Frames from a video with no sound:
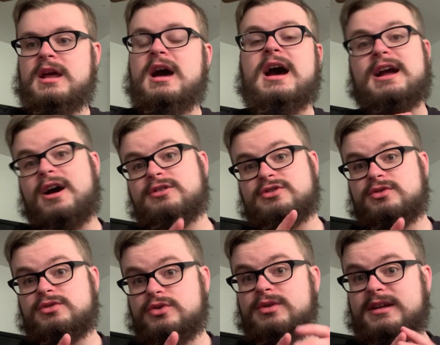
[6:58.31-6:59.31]
I also
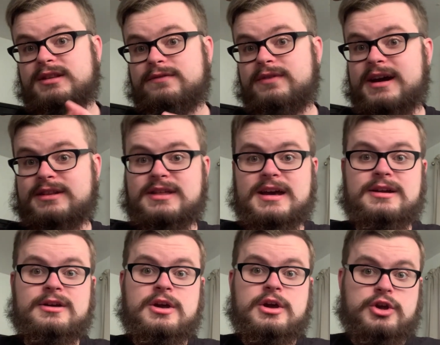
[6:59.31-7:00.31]
do like the fact that
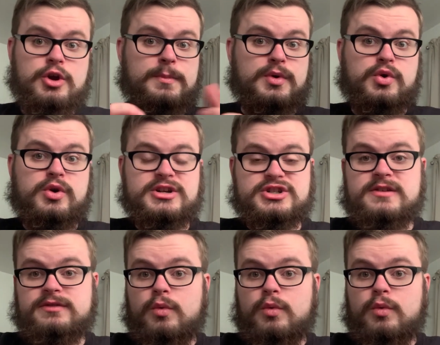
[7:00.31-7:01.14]
your progression of the